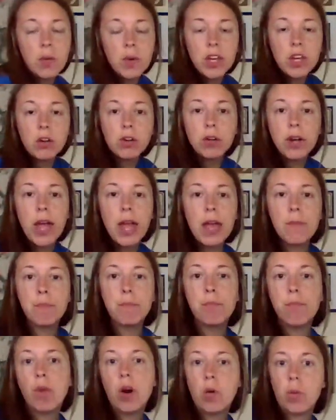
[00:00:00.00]
we
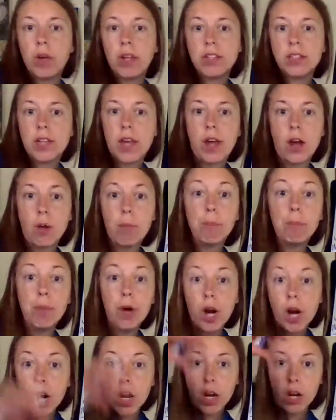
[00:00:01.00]
create what we say are
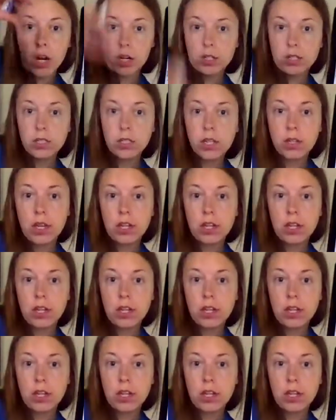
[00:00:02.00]
bars